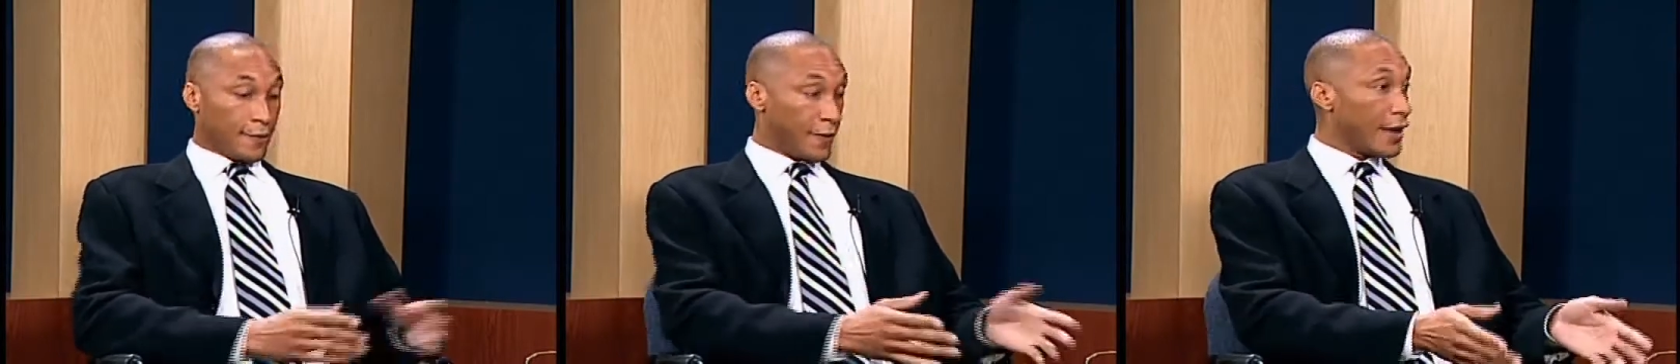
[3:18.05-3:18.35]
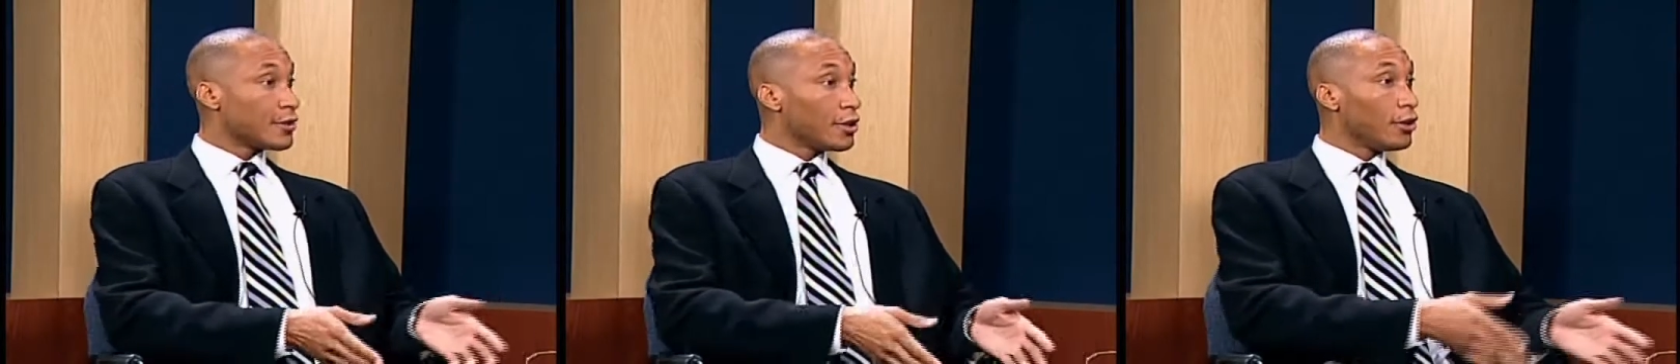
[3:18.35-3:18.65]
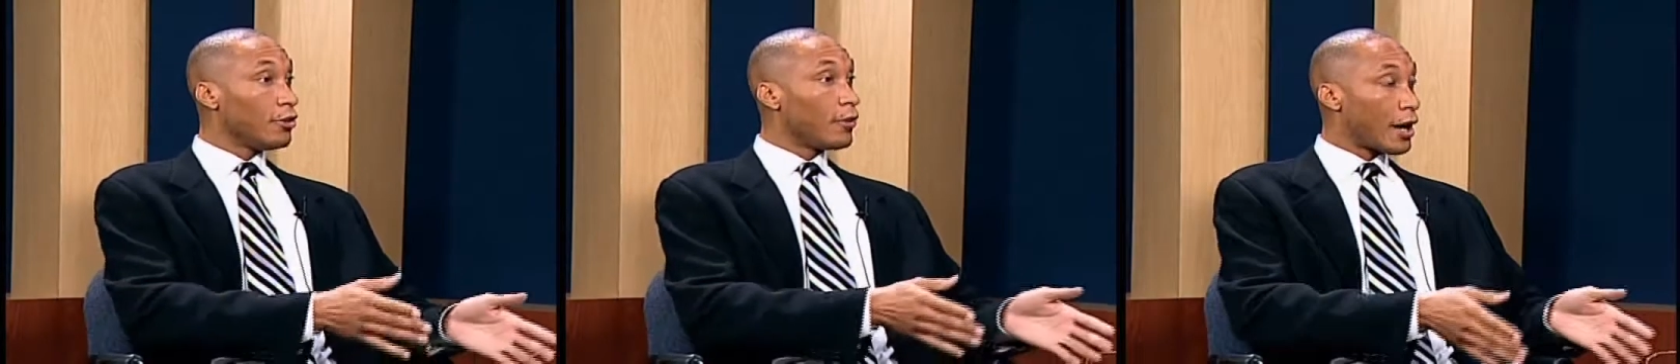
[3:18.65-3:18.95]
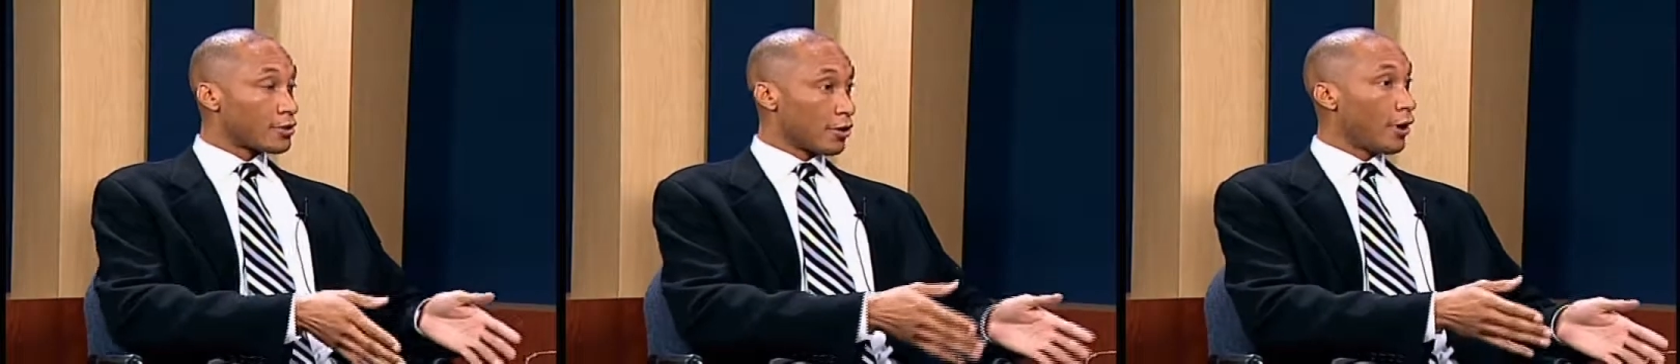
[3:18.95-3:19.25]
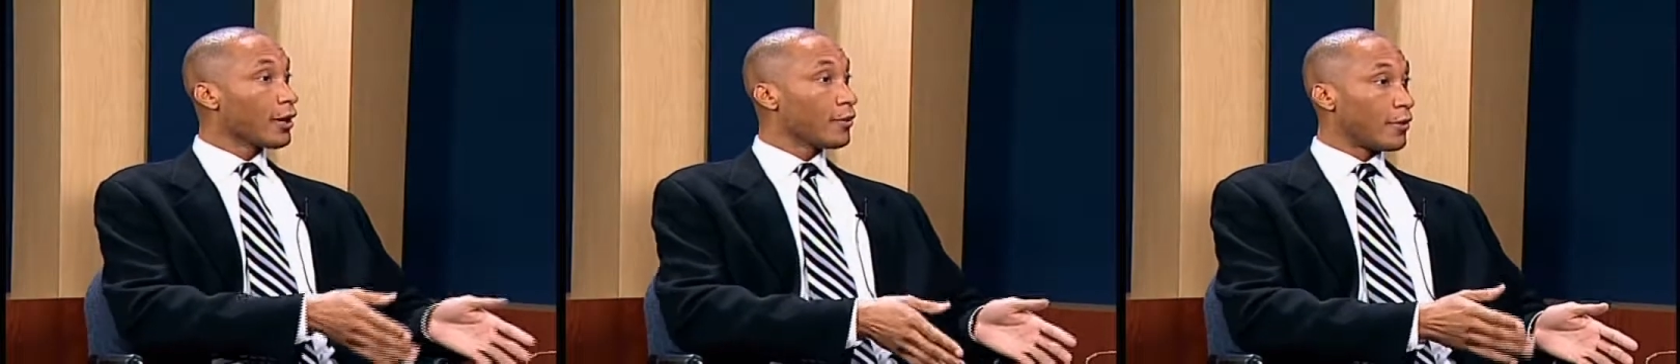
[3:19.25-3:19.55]
facing you while
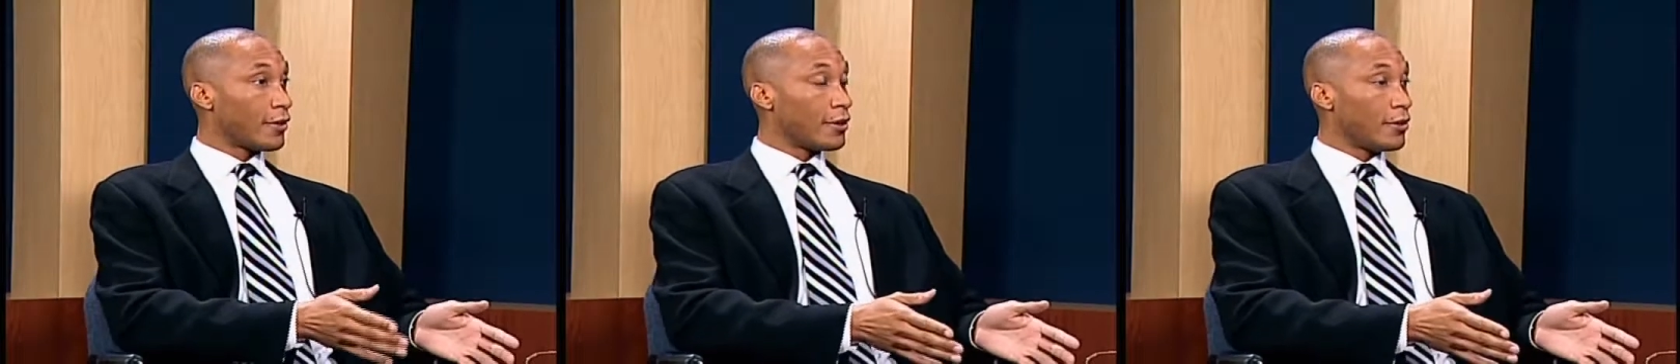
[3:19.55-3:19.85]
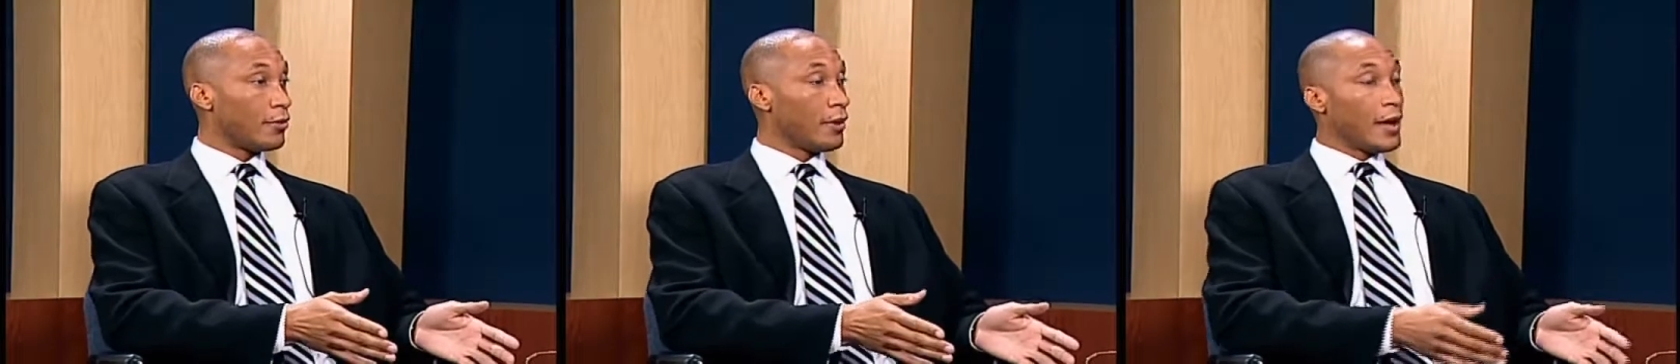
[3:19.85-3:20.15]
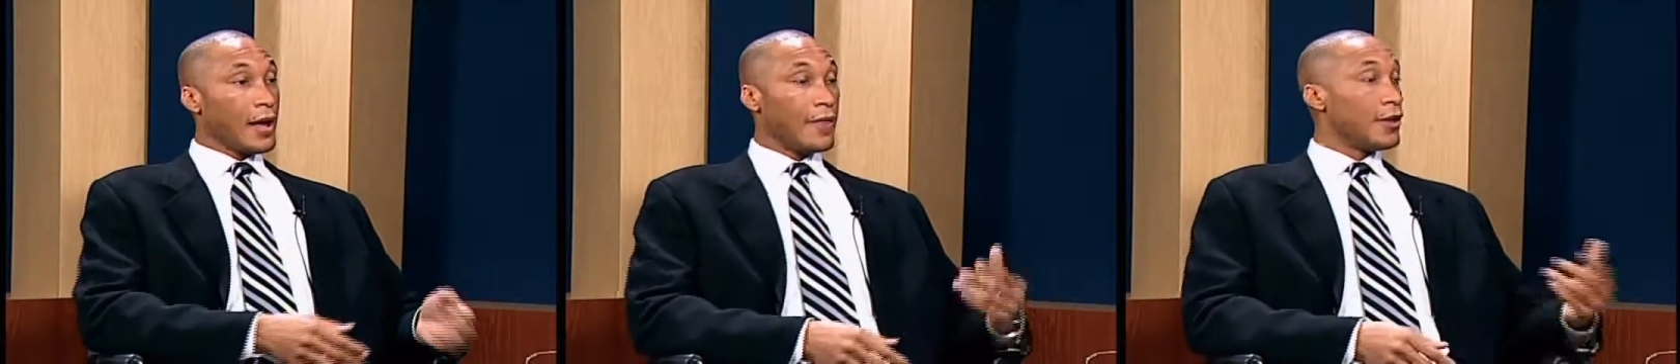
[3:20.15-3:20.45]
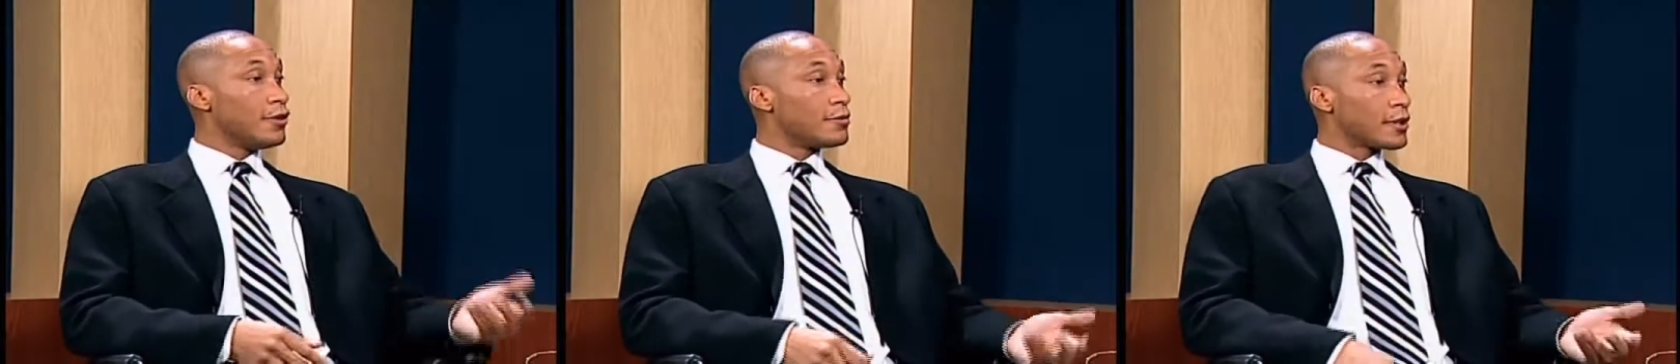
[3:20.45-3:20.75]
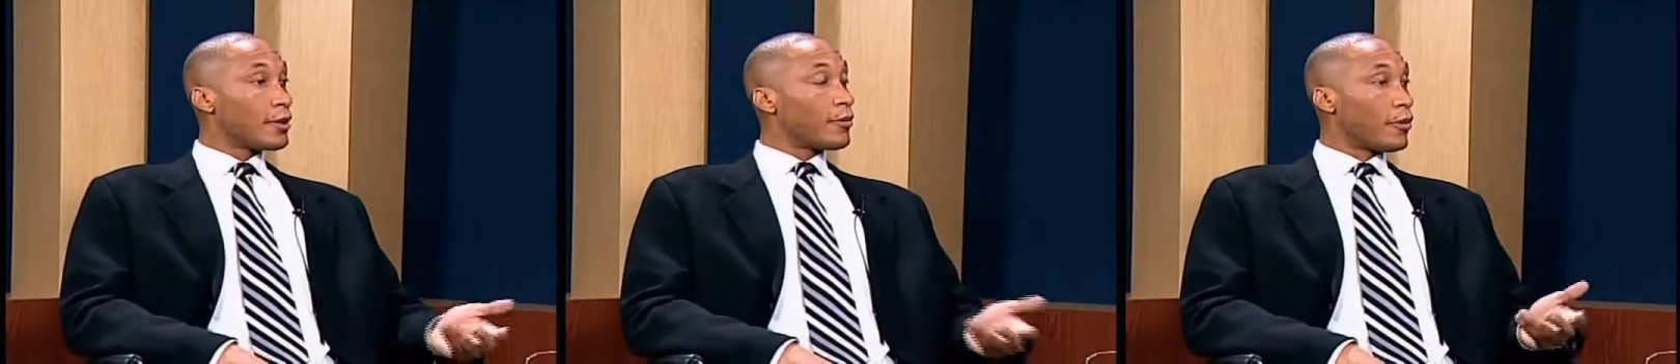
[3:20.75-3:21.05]
talking with you, and then
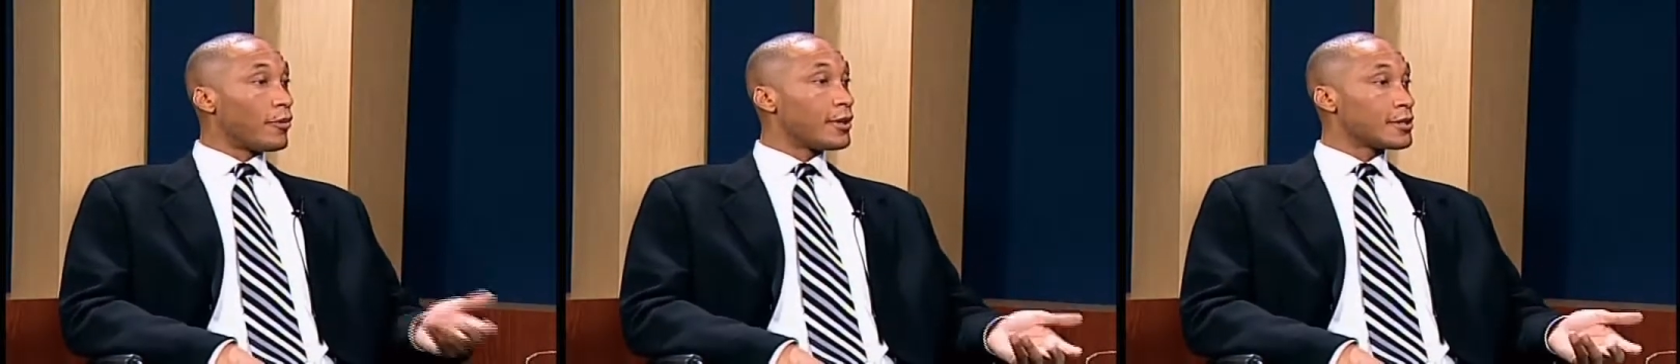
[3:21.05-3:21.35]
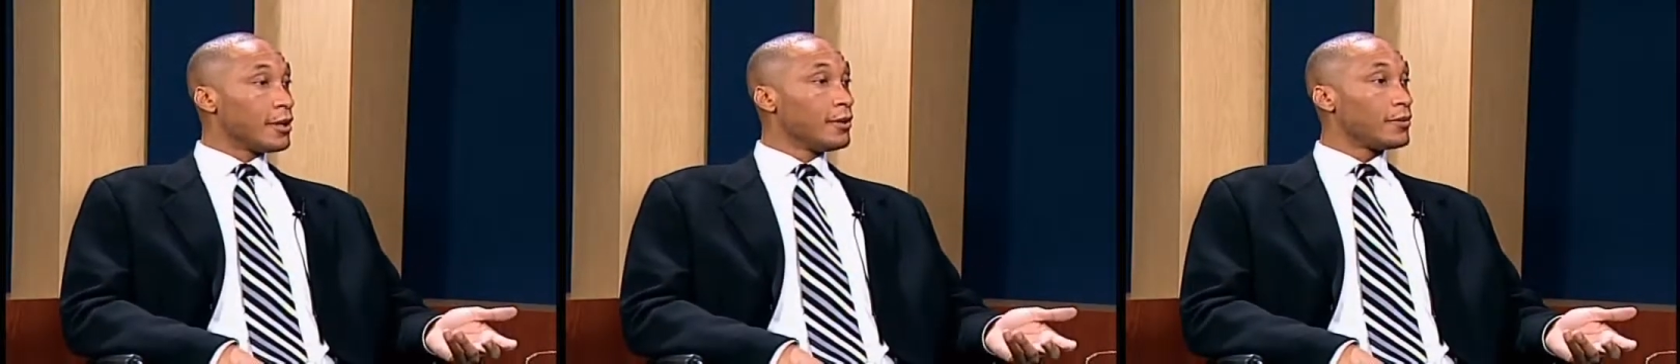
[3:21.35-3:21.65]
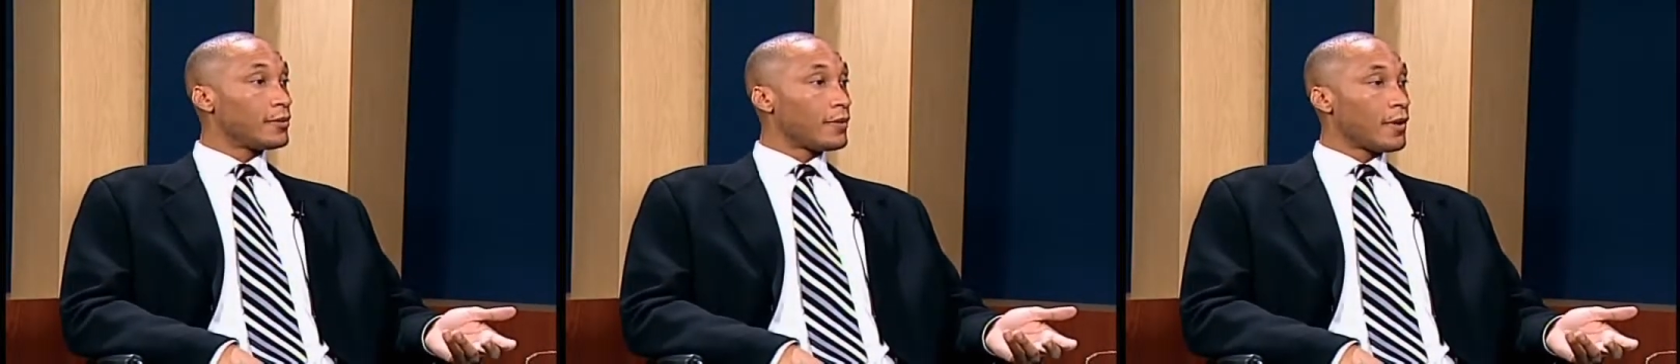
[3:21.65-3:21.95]
using an appropriate tone.